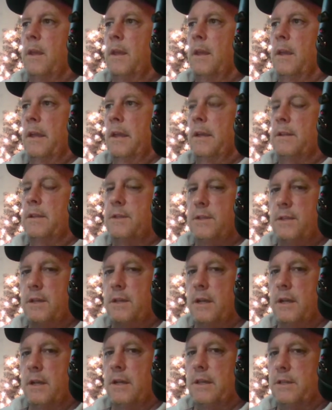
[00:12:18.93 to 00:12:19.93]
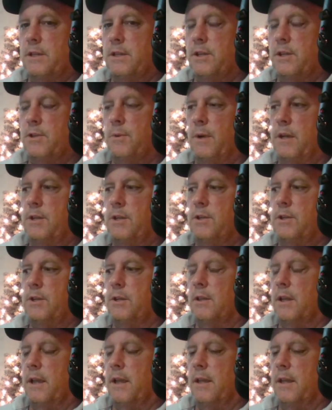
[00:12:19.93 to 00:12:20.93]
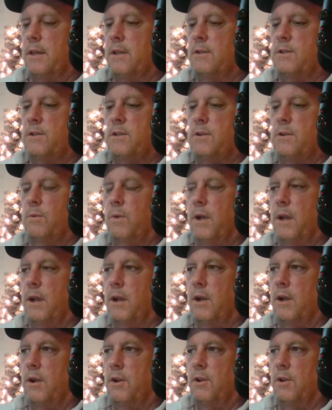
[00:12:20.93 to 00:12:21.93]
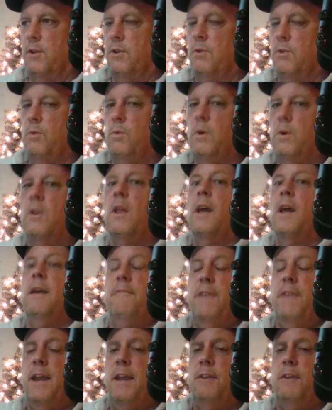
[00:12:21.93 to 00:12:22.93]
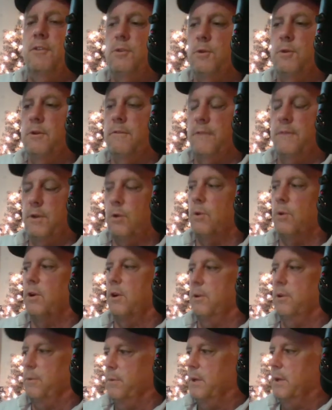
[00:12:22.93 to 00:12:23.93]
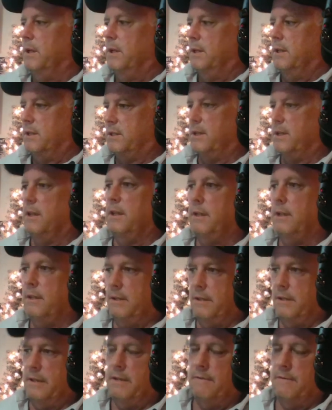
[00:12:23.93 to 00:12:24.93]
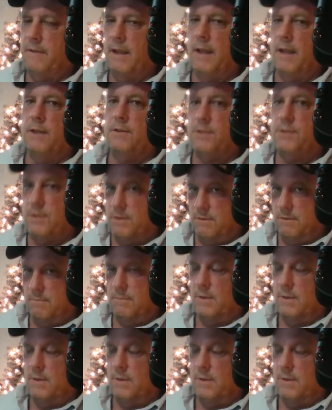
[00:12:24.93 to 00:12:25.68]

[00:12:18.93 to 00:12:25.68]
it's a situation like this, to where you will have had to have, in order to see the advanced